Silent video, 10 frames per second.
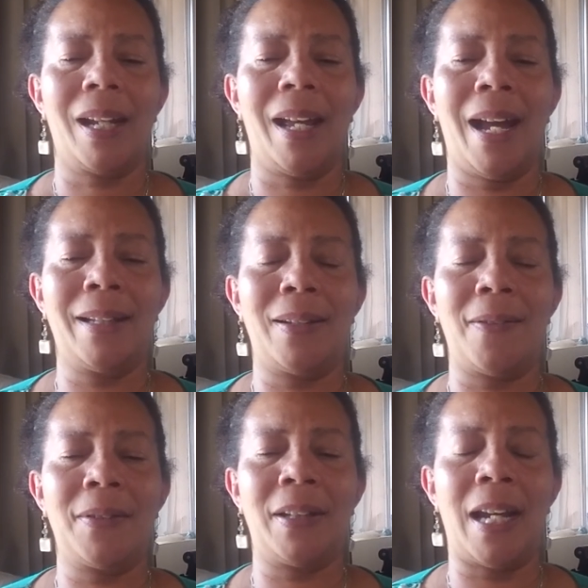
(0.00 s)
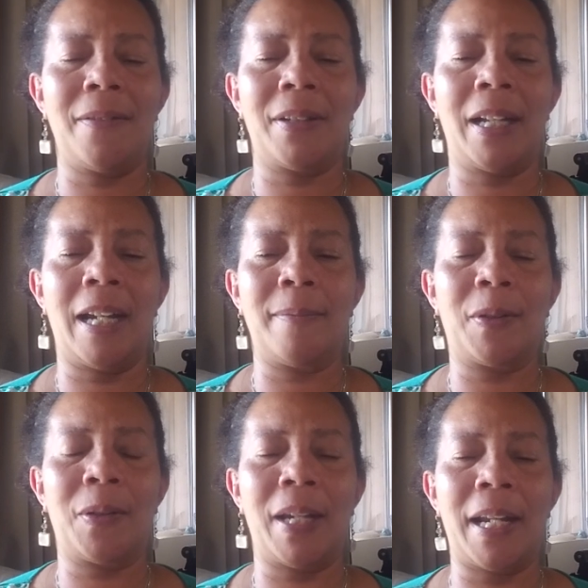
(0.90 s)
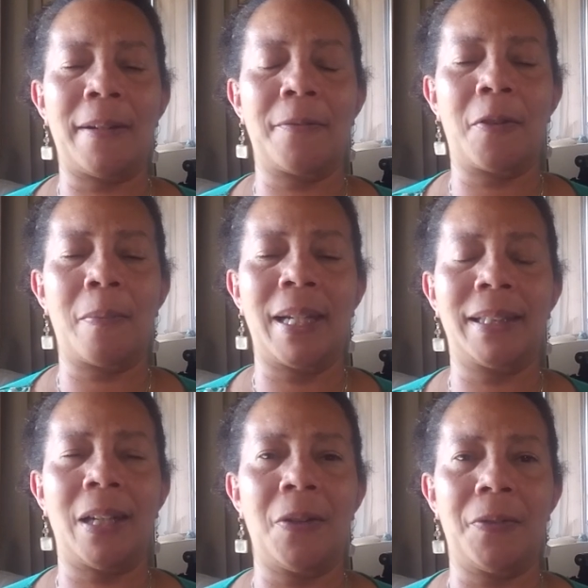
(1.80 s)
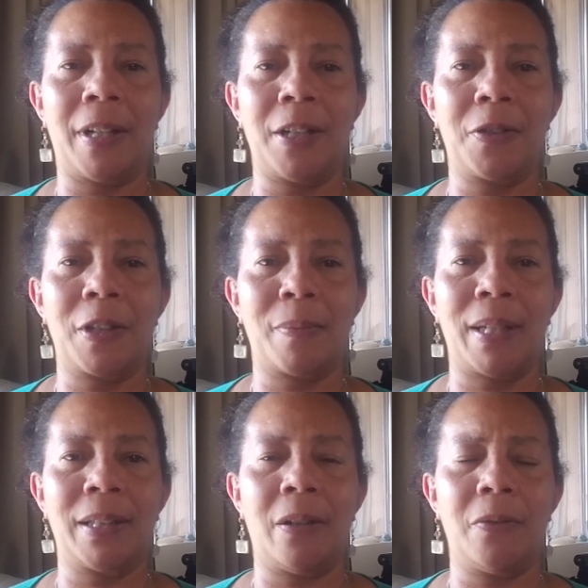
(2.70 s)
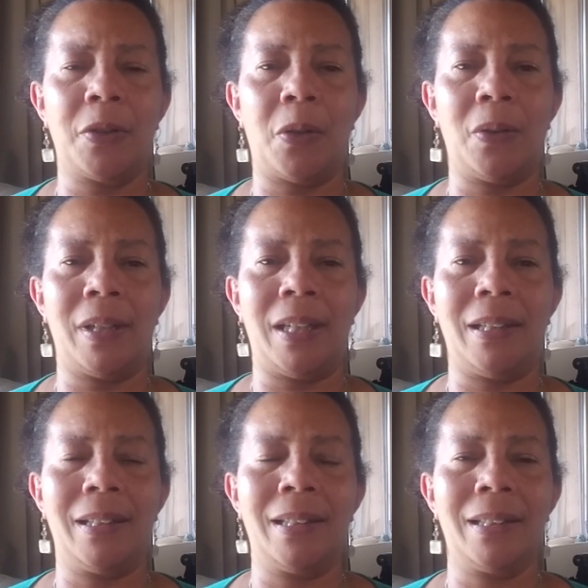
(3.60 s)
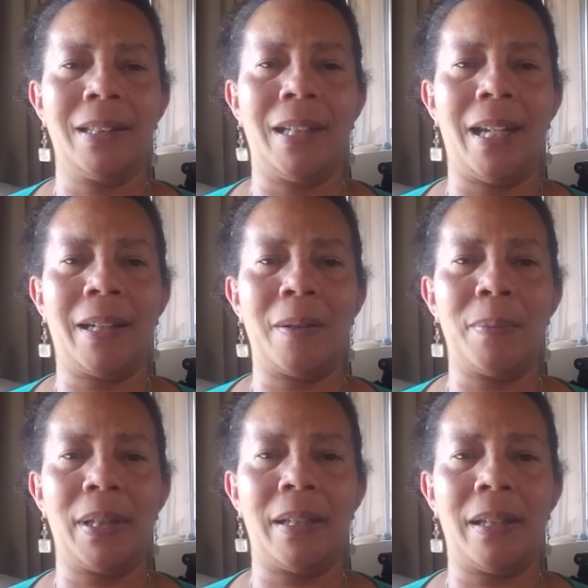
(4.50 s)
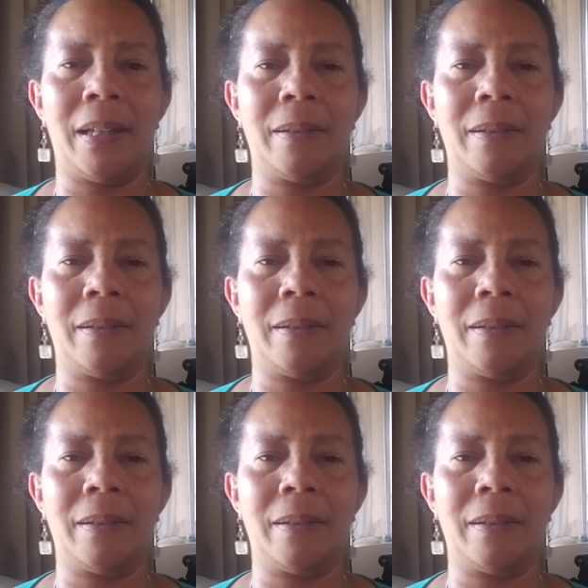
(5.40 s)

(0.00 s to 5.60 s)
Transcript: I love the life that I am creating for myself, and I trust myself totally and completely.